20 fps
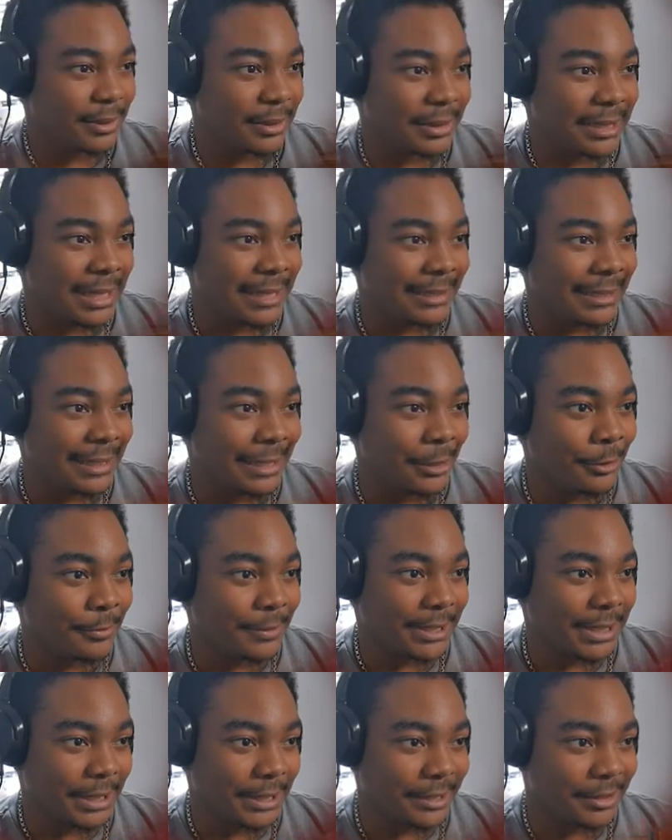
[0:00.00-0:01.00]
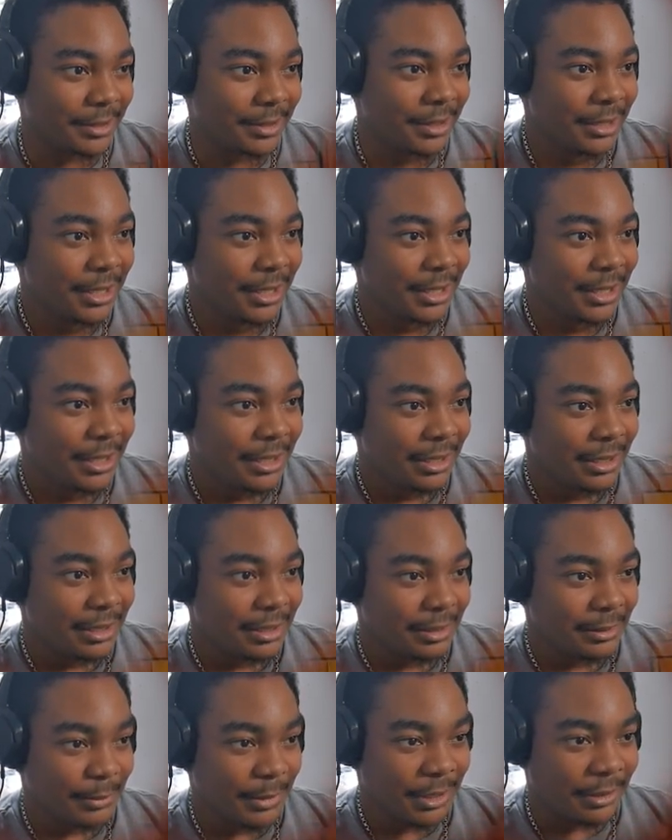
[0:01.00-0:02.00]
Now the elf is here.
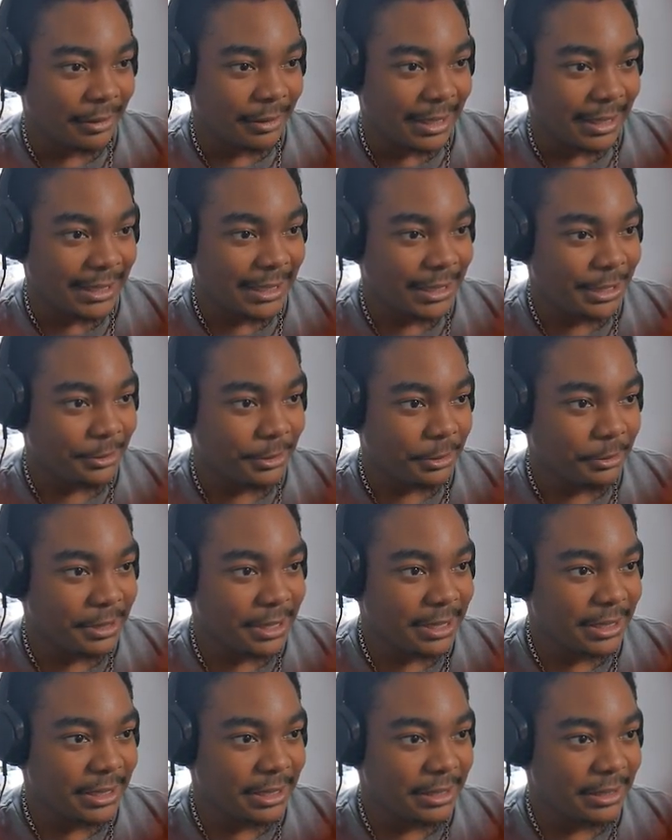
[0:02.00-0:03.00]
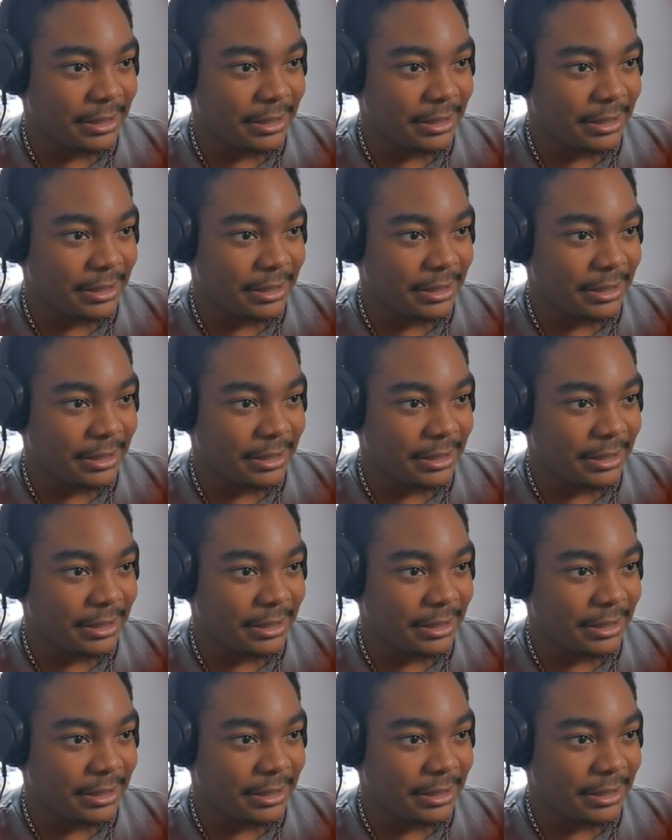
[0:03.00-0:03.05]
Bro, initial twin?